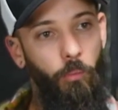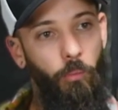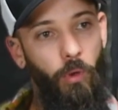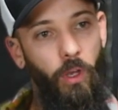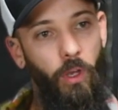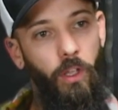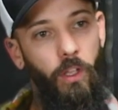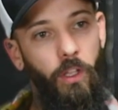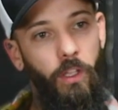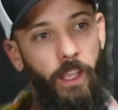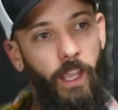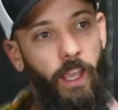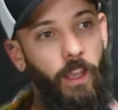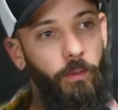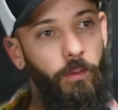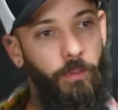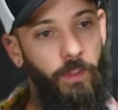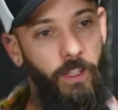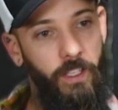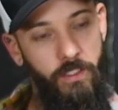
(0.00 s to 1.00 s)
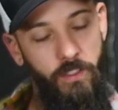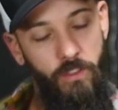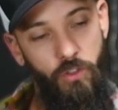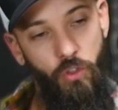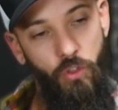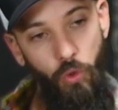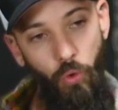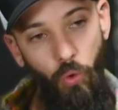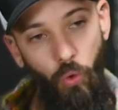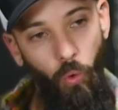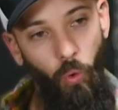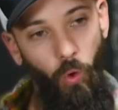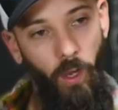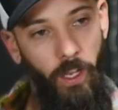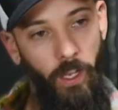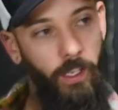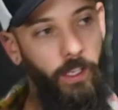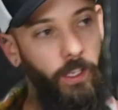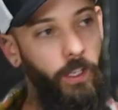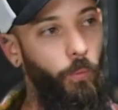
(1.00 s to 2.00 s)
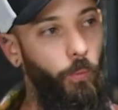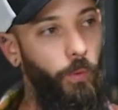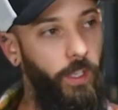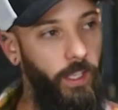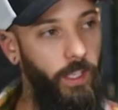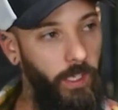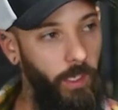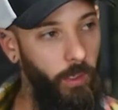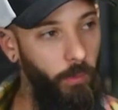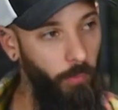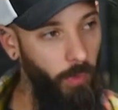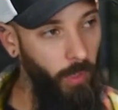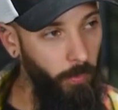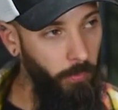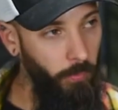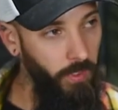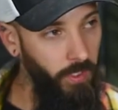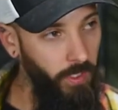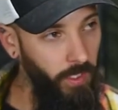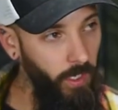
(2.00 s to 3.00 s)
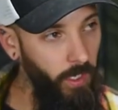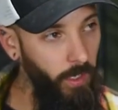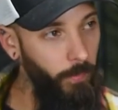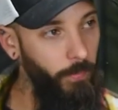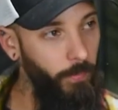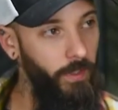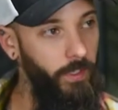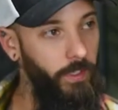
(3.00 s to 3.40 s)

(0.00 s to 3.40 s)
But yeah, if that's too quiet and we can't bump it up,